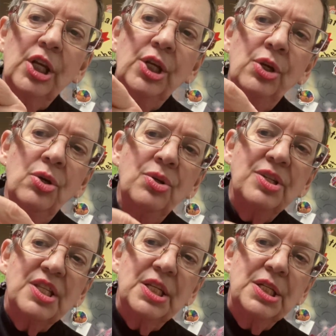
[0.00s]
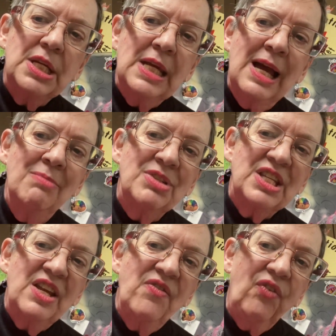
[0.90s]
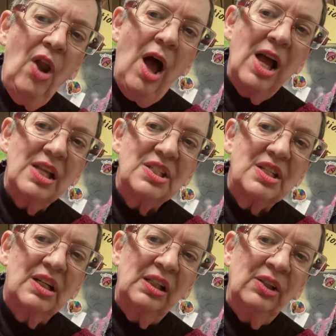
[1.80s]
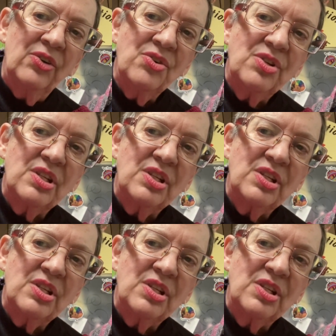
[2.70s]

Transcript: use the DMC floss colors